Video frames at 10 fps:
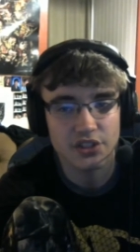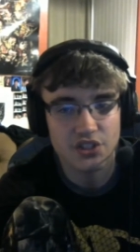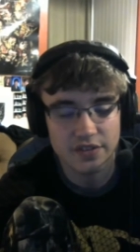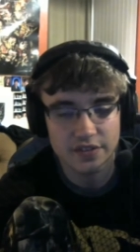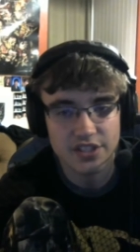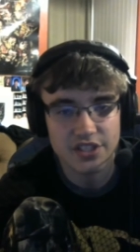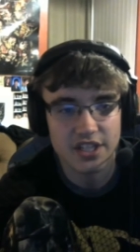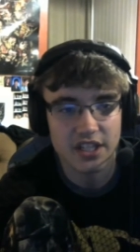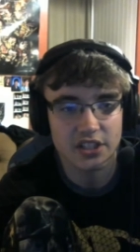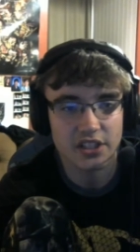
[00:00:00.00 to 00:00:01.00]
and Shiva is the
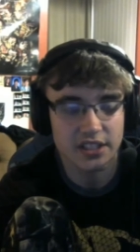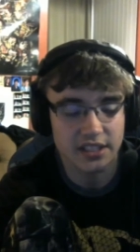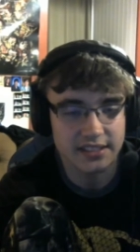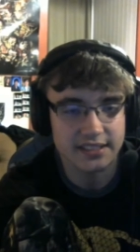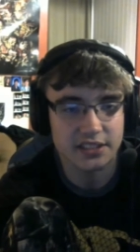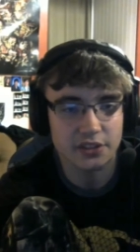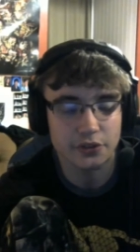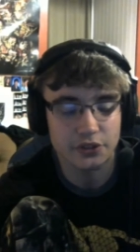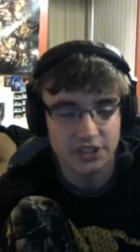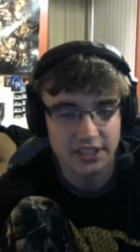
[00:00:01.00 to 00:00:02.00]
tiger, King
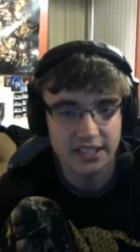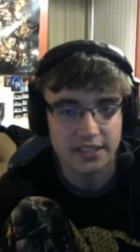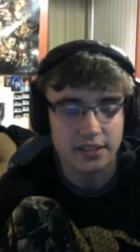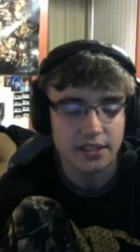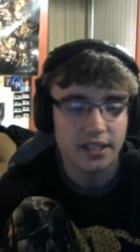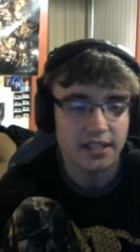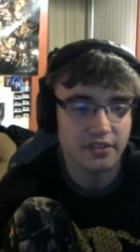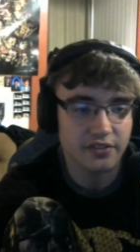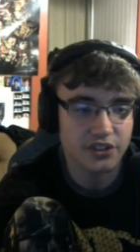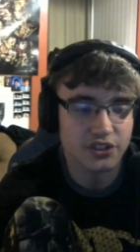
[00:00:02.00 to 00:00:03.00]
Ezekiel is the king. They
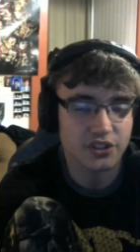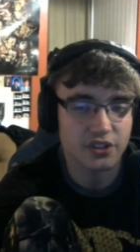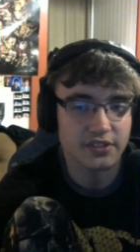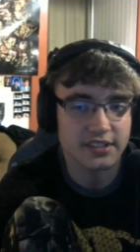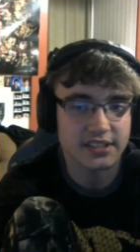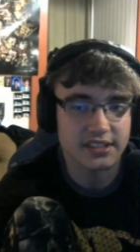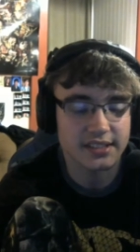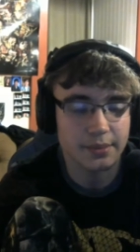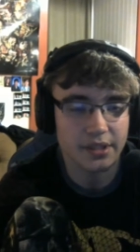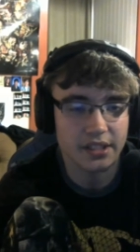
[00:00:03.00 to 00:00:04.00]
live in this uh, Renaissance
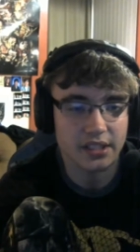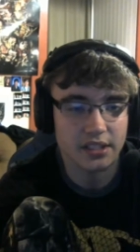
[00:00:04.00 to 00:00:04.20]
type of thing.